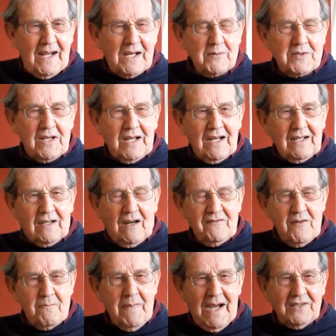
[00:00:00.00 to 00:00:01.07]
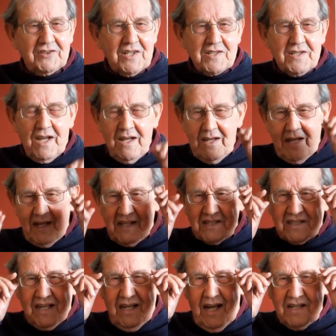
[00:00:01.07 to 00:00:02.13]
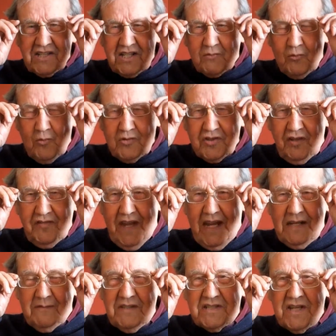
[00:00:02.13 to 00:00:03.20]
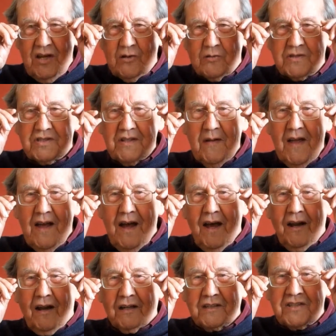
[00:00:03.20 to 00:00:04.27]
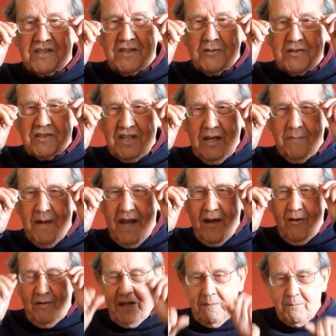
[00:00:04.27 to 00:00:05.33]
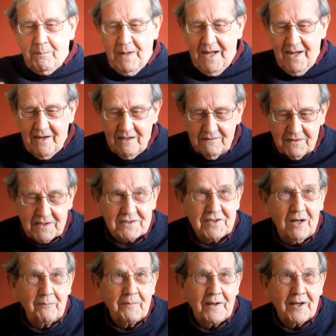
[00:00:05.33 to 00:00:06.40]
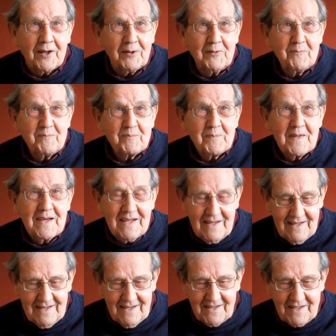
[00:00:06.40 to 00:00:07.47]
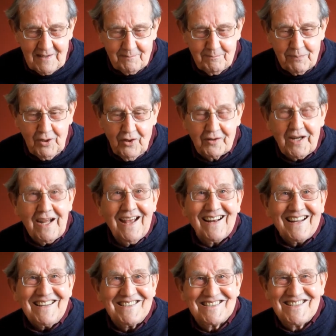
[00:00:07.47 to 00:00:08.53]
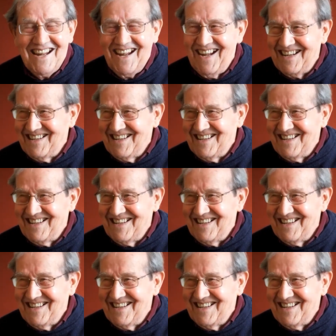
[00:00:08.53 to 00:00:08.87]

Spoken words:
and he was a little guy from Manchester, and his glasses were all on the end of his nose, and I can still see him now. He peered over the top now, and he bloody hell, he's